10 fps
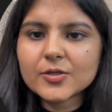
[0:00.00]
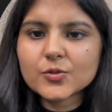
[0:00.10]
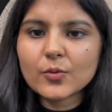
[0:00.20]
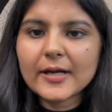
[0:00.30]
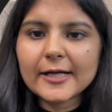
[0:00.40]

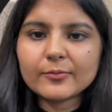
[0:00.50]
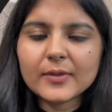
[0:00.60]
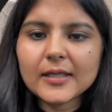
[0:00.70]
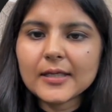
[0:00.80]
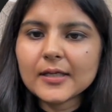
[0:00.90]
So let
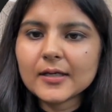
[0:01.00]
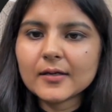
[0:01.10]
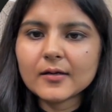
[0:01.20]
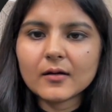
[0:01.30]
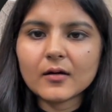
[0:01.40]
me
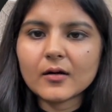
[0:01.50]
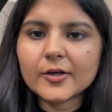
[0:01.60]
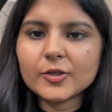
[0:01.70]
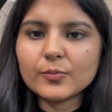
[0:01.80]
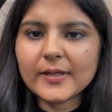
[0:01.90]

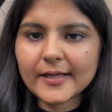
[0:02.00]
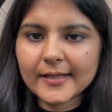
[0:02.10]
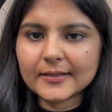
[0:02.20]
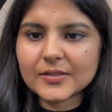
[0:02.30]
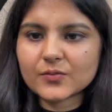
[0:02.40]

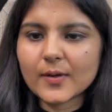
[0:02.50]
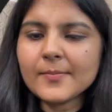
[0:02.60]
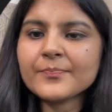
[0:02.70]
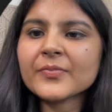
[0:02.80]
duplicate this one.